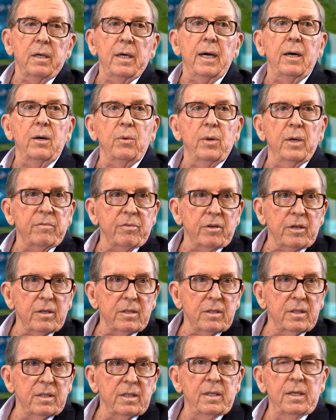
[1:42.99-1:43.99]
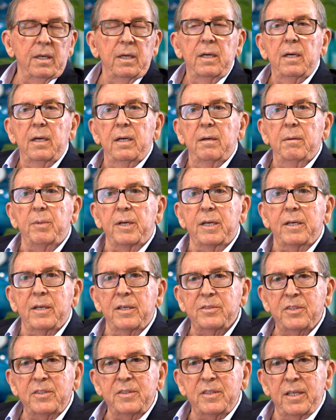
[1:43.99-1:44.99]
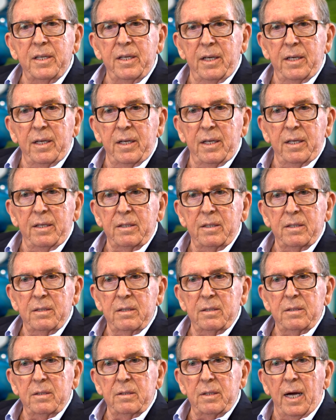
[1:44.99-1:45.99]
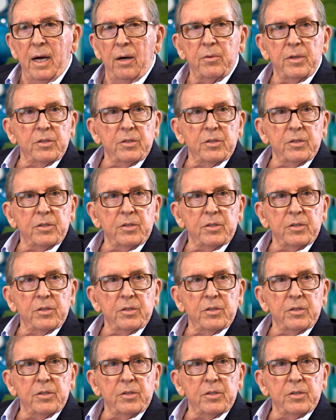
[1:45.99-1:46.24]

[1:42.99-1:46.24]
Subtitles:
However, because of how